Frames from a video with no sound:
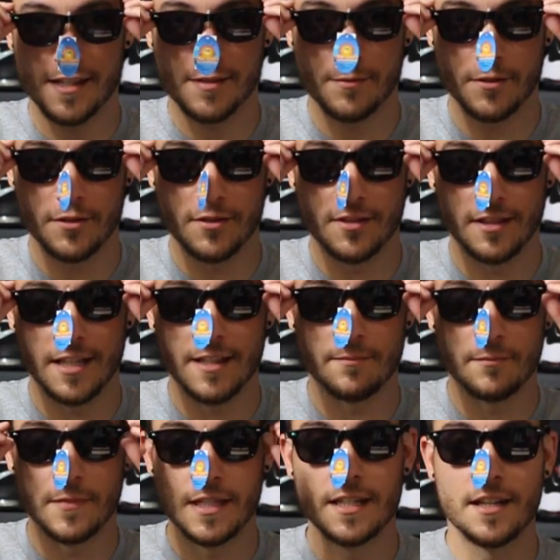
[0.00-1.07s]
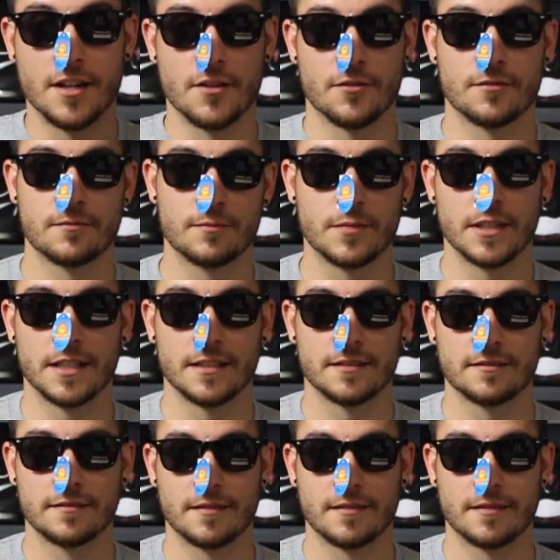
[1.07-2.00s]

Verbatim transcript: expert, you can let me know, but